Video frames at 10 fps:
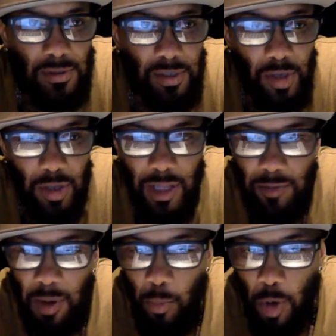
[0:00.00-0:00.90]
You know, that's
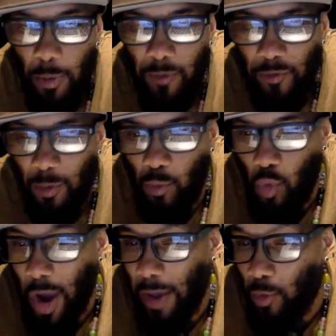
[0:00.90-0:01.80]
my boy book from
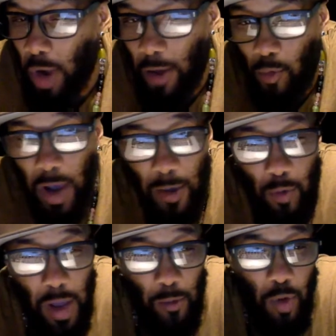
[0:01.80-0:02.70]
way, way, way,
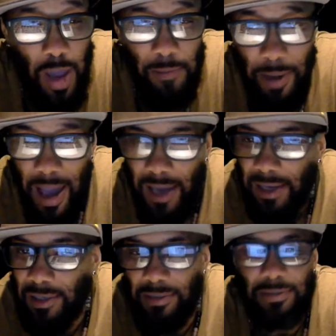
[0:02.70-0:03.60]
way, way back.
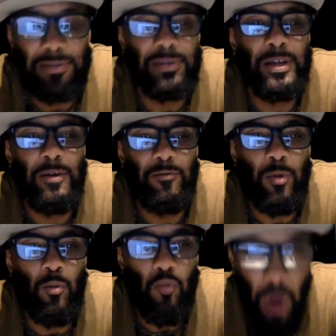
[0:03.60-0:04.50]

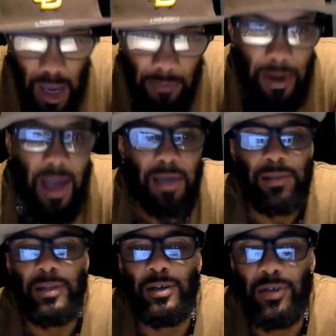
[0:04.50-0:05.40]
From way back.
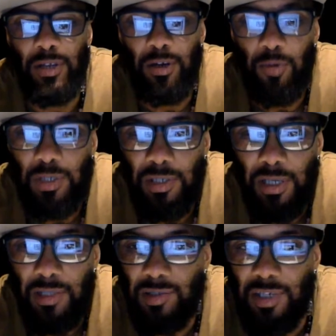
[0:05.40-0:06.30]
So, you know, we
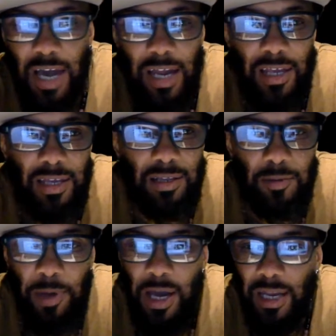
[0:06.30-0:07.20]
just chatting in
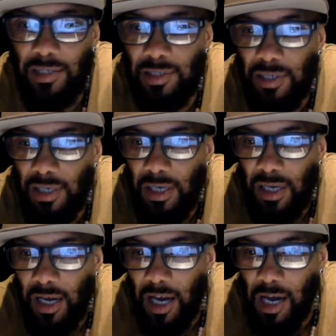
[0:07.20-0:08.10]
Spanish.
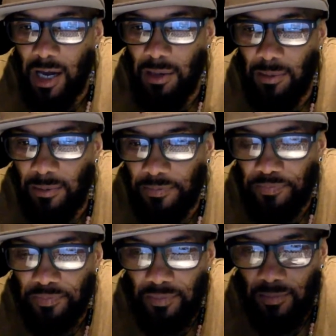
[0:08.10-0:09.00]

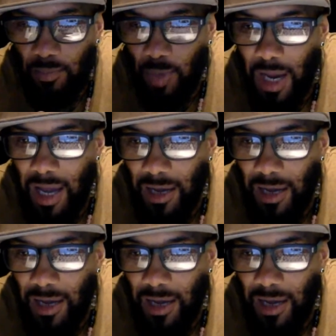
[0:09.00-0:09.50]
But